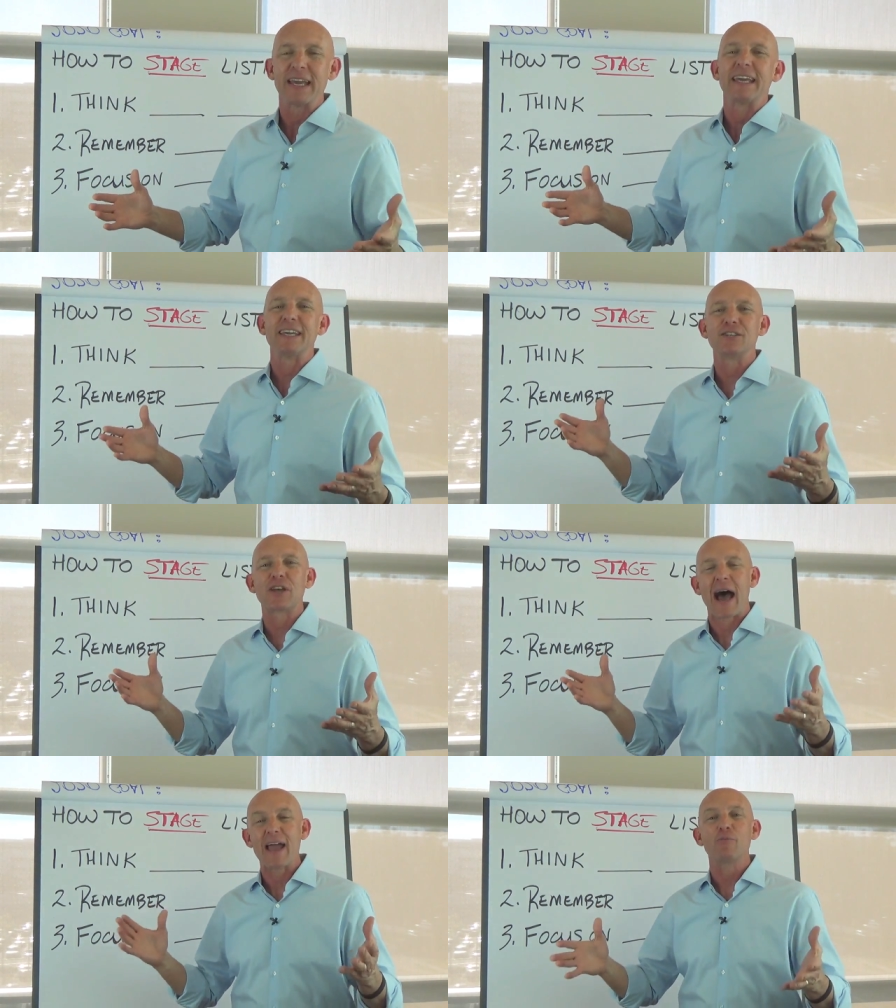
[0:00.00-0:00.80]
is
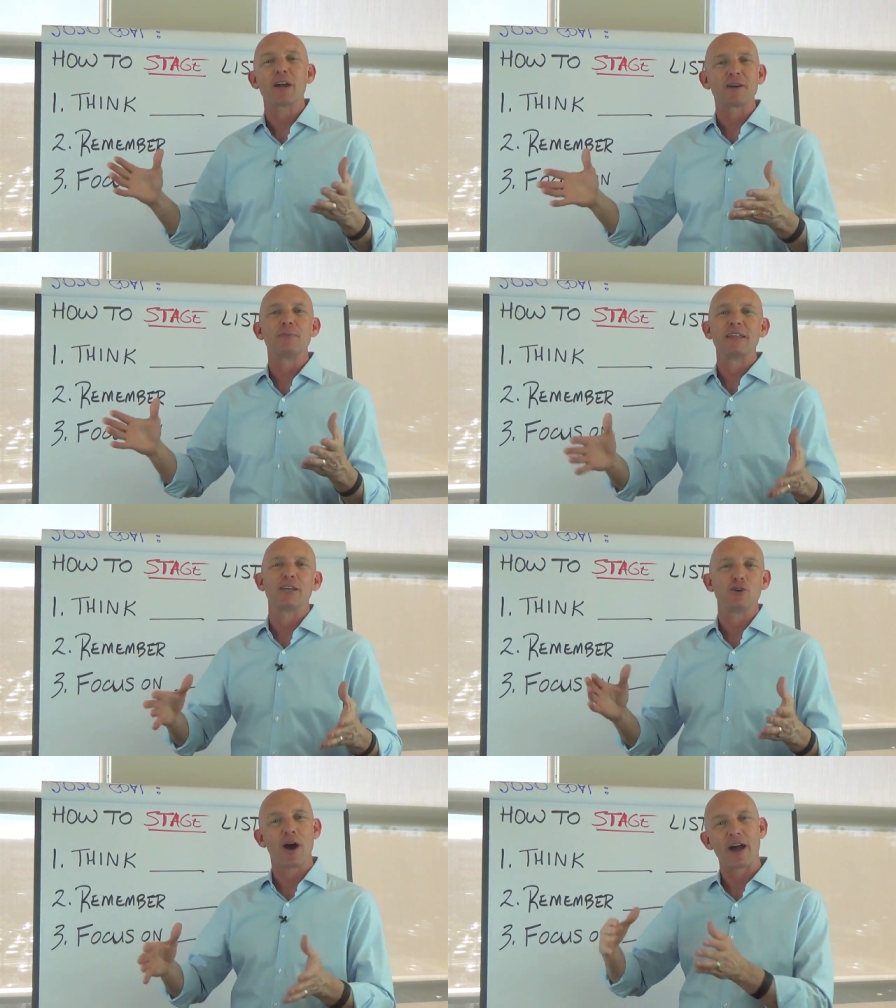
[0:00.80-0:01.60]
I recommend
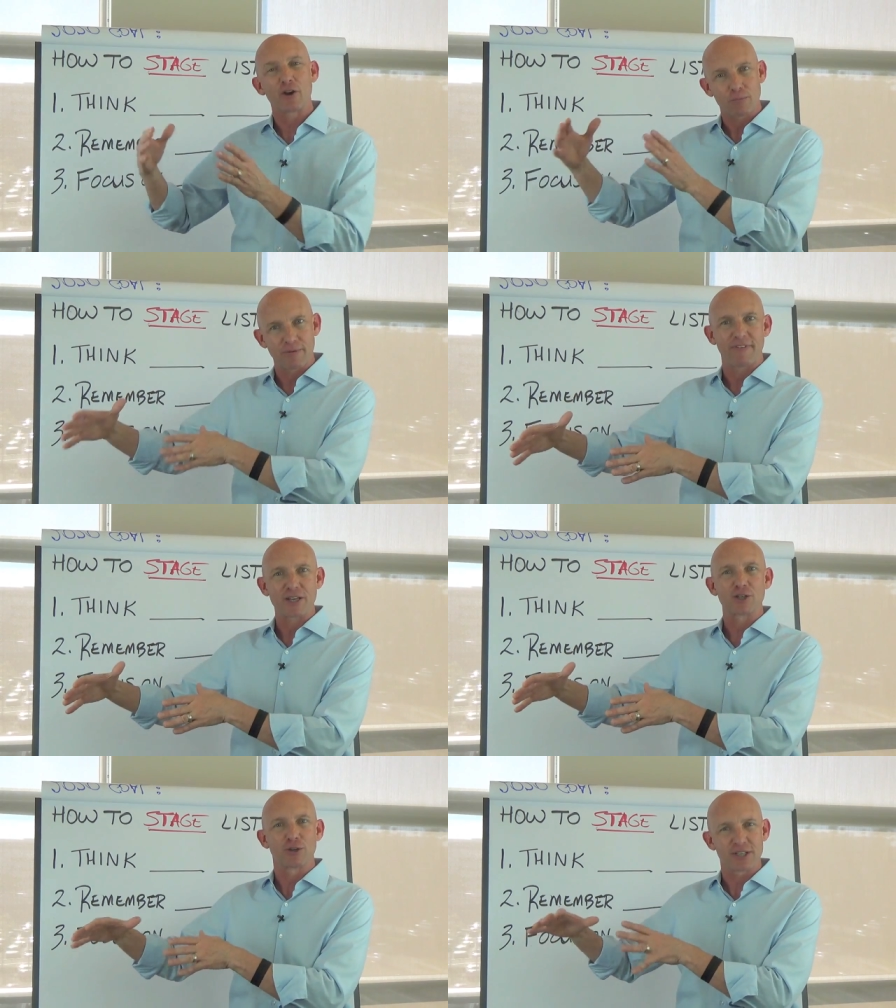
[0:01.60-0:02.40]
that you hire a
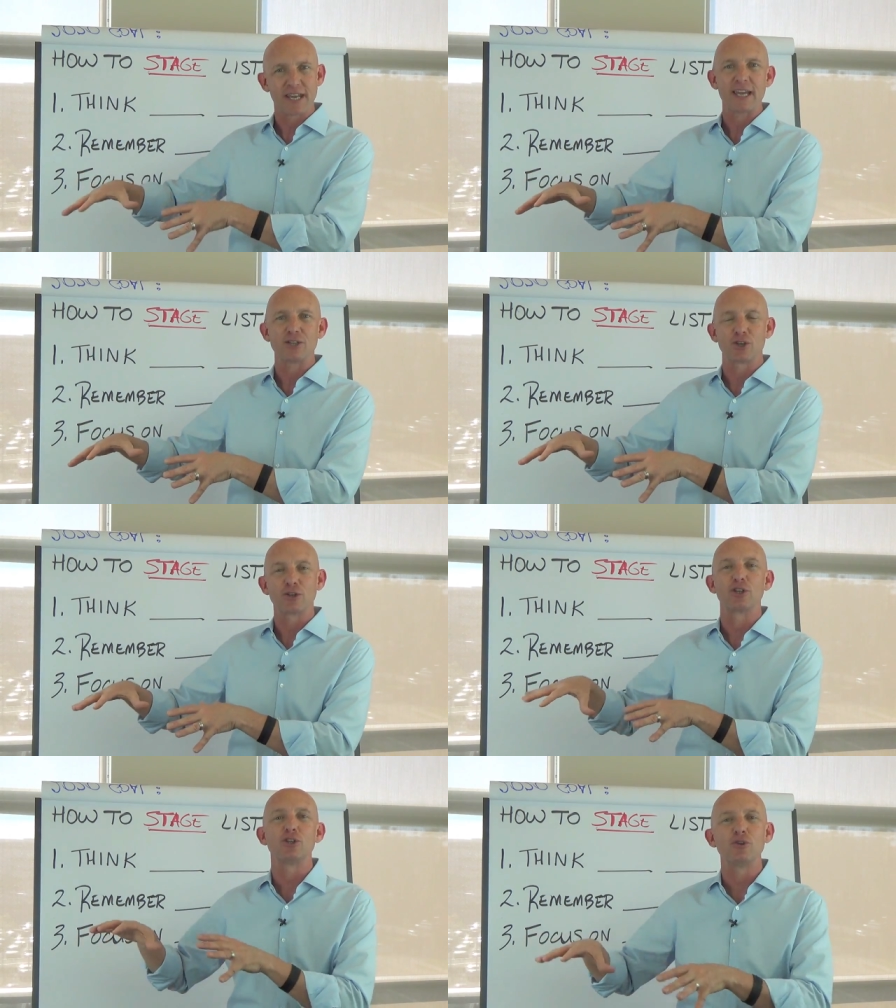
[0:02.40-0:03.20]
professional stager
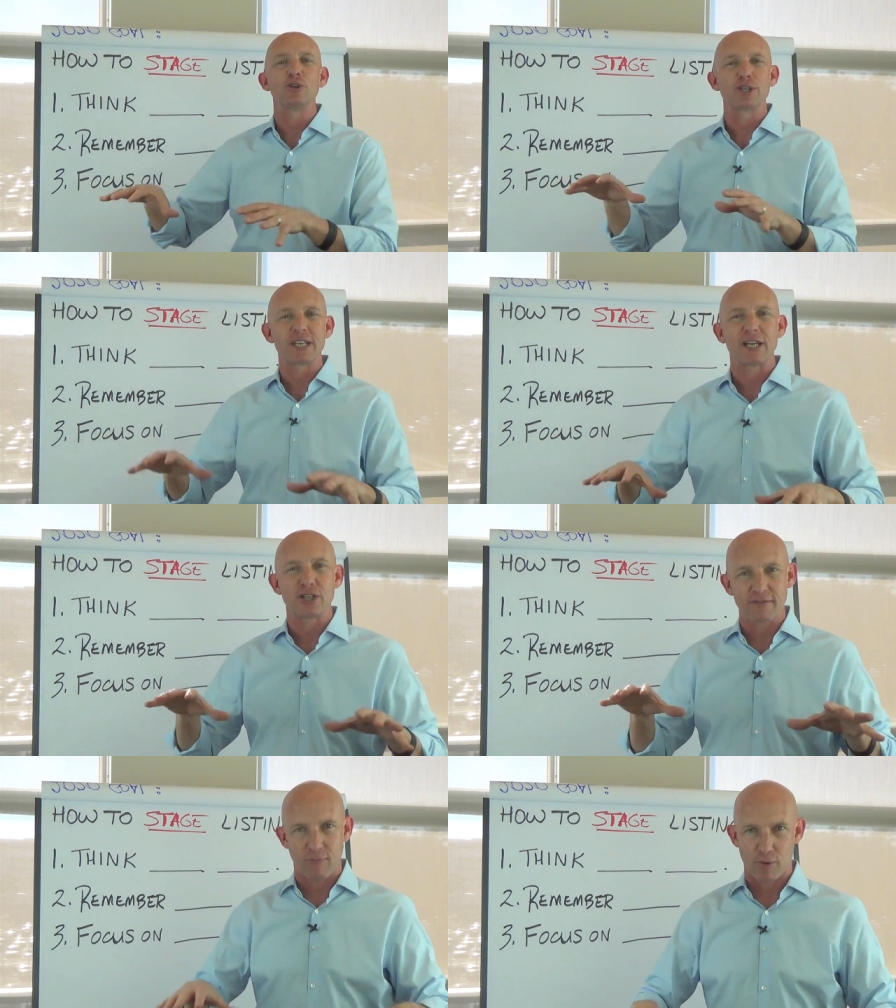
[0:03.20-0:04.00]
to do your
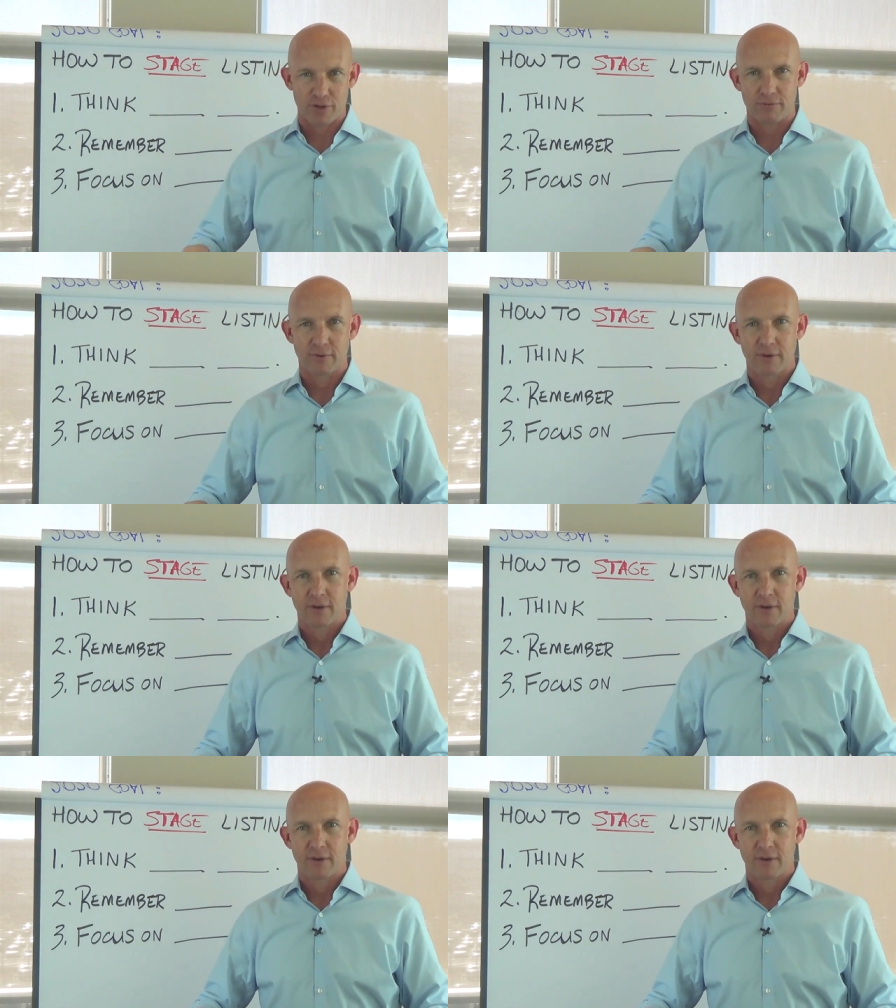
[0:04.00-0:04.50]
staging for you,